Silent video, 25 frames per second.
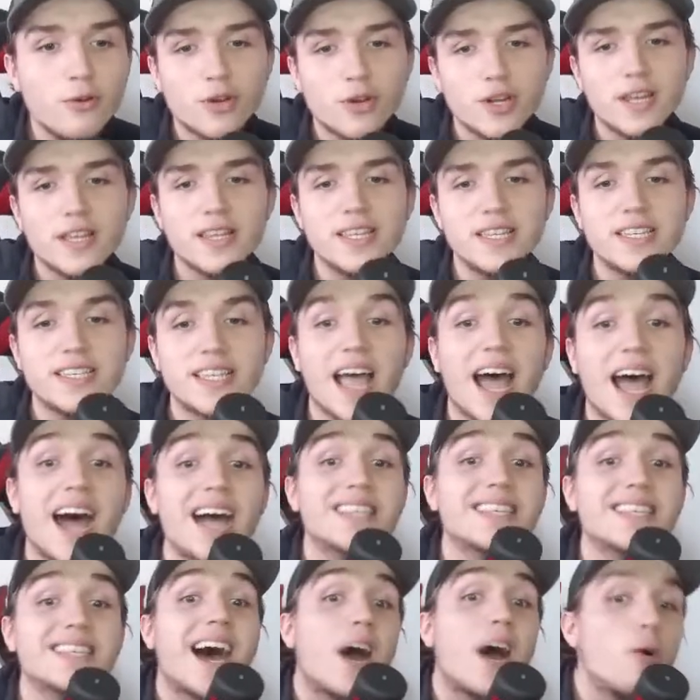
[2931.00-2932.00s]
at least
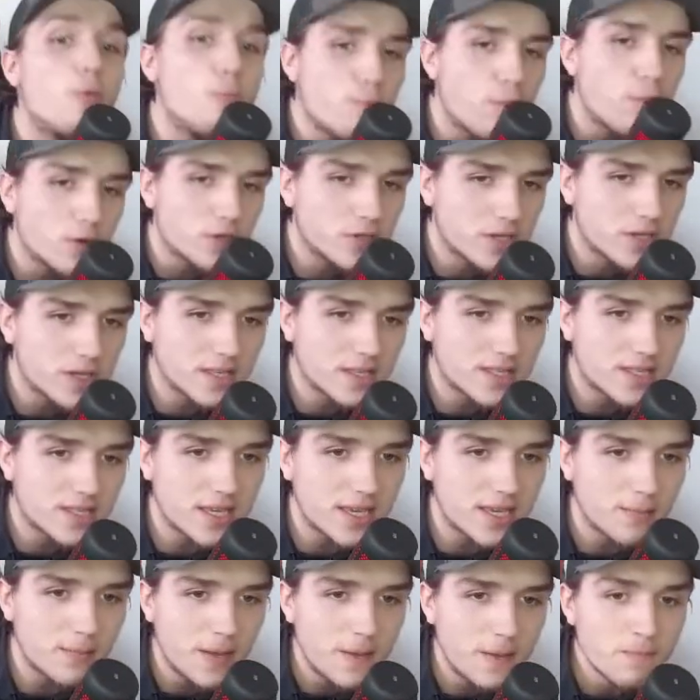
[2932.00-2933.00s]
add output to the
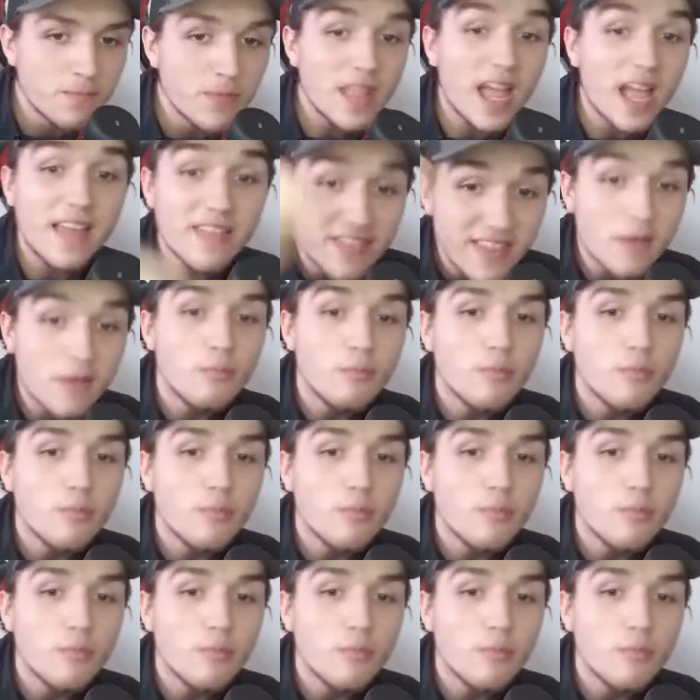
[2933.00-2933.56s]
team, and then we